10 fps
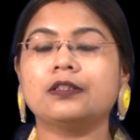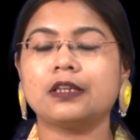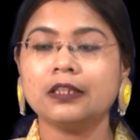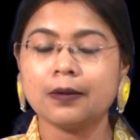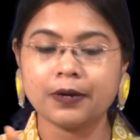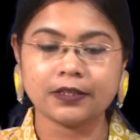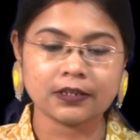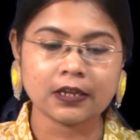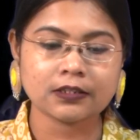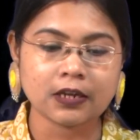In the
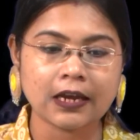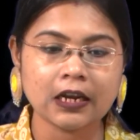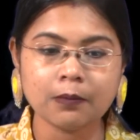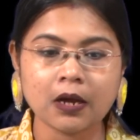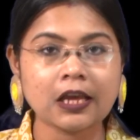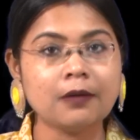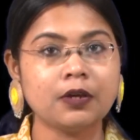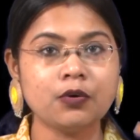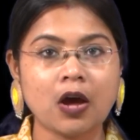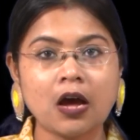prisoner's dilemma game,
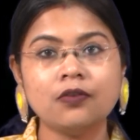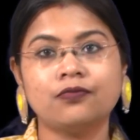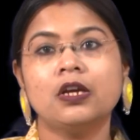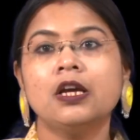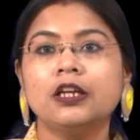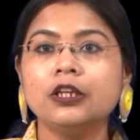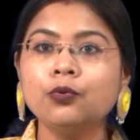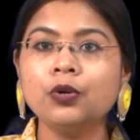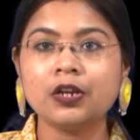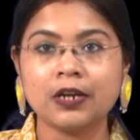you have
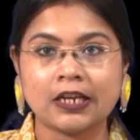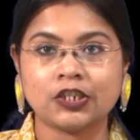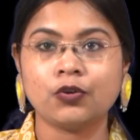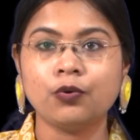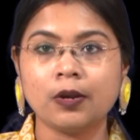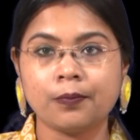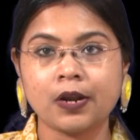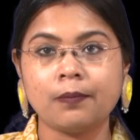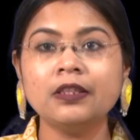unique Nash equilibrium.